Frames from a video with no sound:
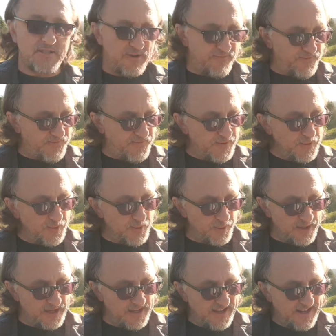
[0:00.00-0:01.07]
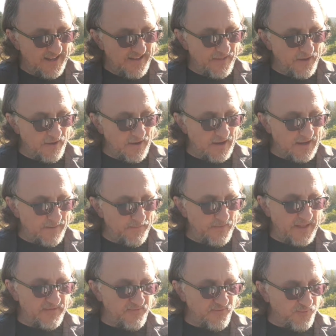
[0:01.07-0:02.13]
of food there,
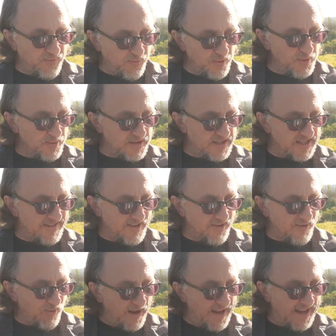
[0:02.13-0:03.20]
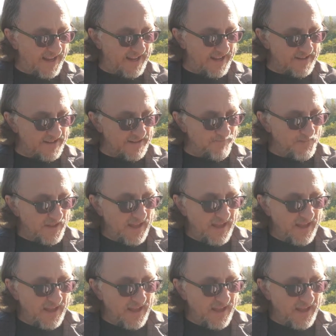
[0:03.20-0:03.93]
and fruit and grain,